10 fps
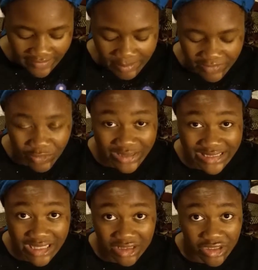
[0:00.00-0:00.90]
November
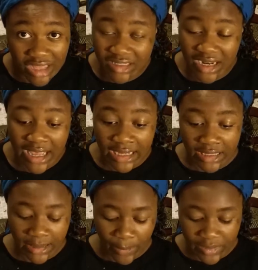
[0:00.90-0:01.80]
14th, 2009,
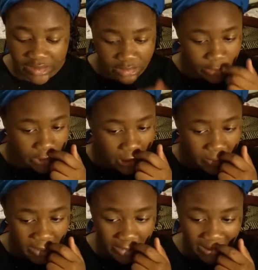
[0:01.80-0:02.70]
my sister was on
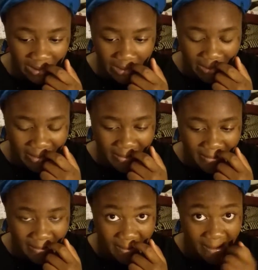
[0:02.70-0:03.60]
her period.
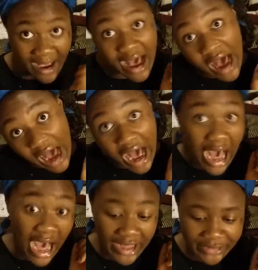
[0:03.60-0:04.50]

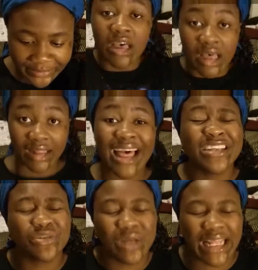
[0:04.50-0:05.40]
Haha.
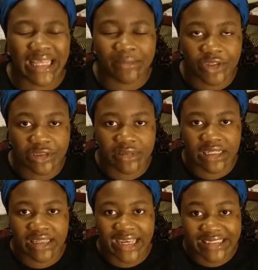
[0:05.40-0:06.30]
Last one I think I'm gonna
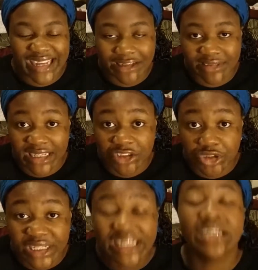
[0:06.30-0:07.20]
read, the last diary
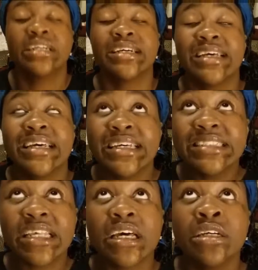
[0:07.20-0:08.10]
entry,
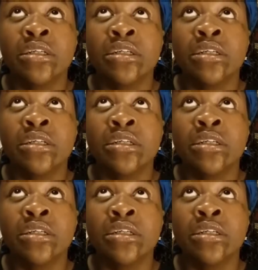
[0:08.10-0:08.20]
is